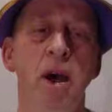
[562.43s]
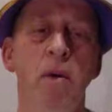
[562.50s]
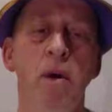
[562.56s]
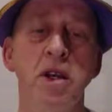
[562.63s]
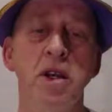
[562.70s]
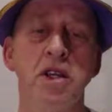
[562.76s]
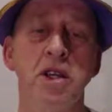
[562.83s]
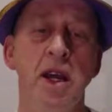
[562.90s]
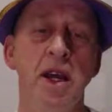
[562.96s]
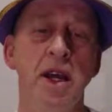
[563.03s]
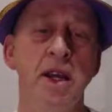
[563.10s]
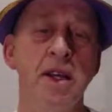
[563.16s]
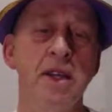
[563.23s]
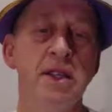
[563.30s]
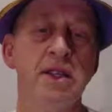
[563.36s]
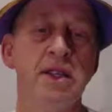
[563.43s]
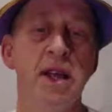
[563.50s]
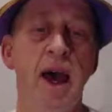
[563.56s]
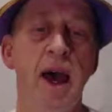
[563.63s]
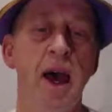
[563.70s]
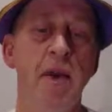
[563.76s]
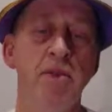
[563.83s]
which is
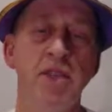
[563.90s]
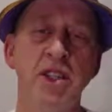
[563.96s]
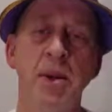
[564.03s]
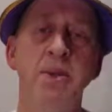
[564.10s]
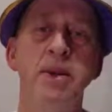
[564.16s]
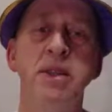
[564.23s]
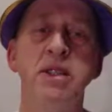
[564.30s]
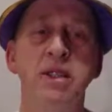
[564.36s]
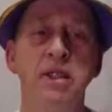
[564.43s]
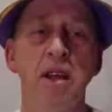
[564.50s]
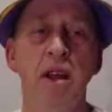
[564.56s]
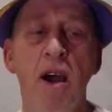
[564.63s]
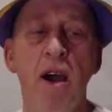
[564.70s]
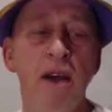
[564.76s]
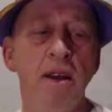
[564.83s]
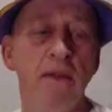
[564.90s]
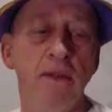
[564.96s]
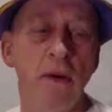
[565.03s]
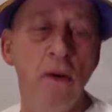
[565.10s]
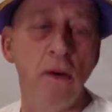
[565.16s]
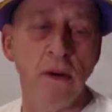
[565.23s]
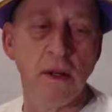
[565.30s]
Shepherd's Delight, of
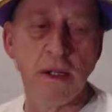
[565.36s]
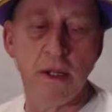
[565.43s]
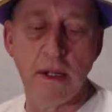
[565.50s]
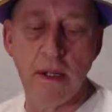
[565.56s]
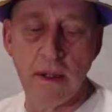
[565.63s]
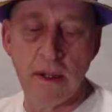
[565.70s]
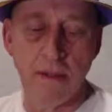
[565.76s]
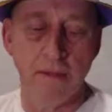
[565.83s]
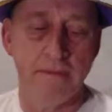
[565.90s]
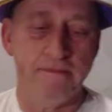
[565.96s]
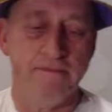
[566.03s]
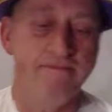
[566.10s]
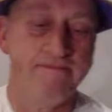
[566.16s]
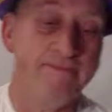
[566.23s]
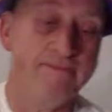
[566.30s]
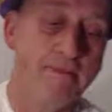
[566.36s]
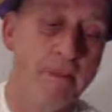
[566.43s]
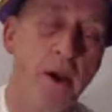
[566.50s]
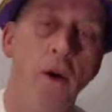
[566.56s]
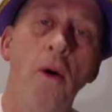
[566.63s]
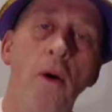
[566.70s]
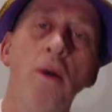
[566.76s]
course.
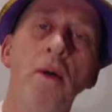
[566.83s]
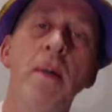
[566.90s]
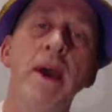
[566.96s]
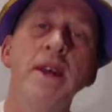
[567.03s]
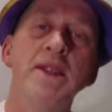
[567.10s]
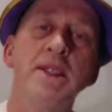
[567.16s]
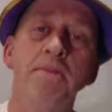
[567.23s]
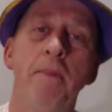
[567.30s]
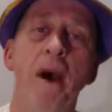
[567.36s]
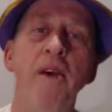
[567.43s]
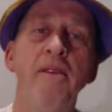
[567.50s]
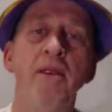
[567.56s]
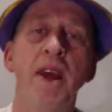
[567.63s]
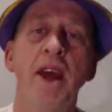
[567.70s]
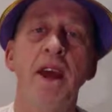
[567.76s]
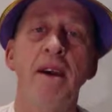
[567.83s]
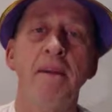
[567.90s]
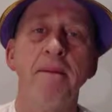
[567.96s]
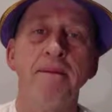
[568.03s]
All the best. Bye for now.